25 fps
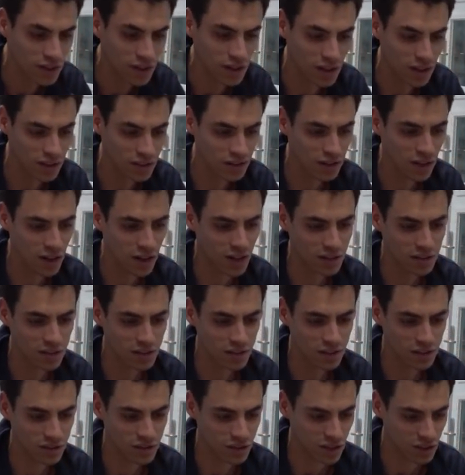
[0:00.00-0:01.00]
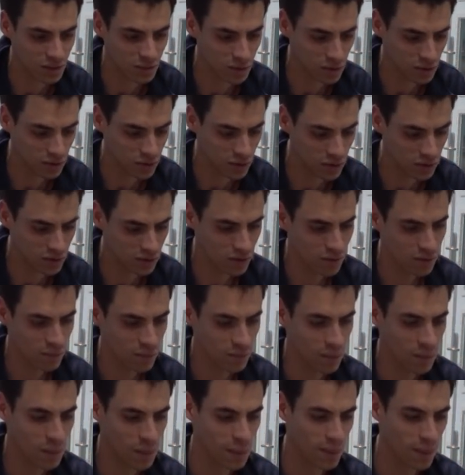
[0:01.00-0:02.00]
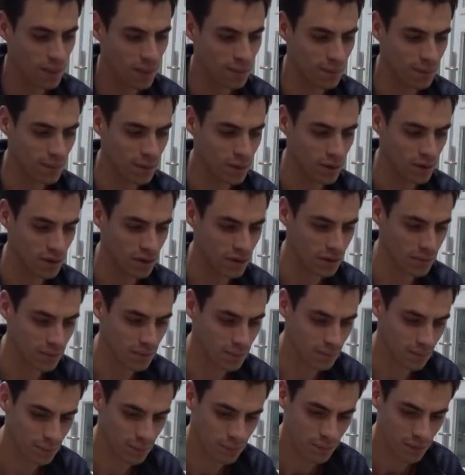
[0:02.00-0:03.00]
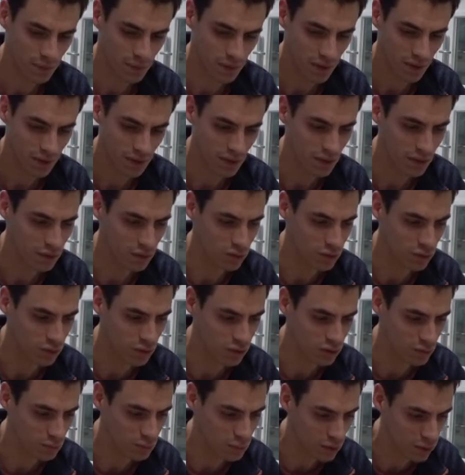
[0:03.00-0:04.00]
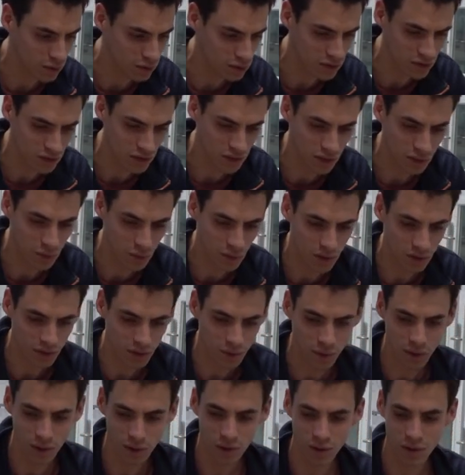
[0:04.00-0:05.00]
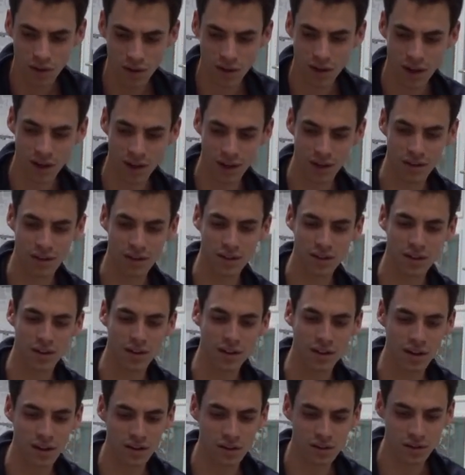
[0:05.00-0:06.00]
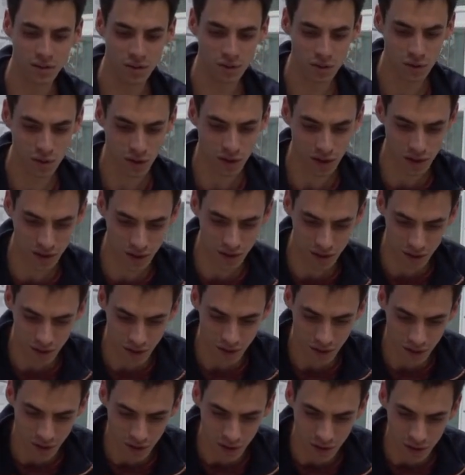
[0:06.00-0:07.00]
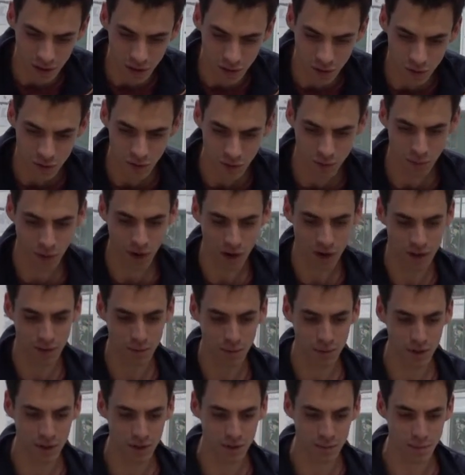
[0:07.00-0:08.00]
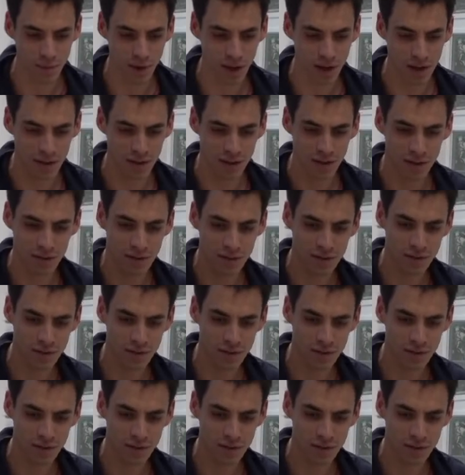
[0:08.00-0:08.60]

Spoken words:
it's light and the shape is good, but the infusion process didn't win the one. And I think the last two are remarkably better,